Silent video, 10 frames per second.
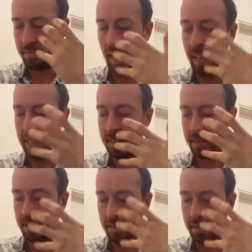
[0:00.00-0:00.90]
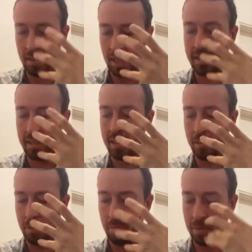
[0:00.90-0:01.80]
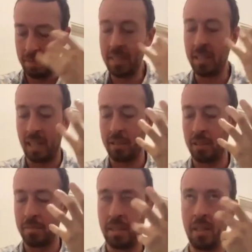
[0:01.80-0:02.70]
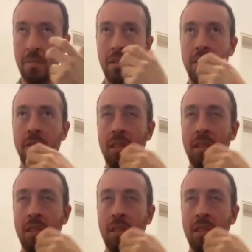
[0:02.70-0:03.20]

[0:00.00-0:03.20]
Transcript: That is the lesson that we're meant to actually be carrying with us.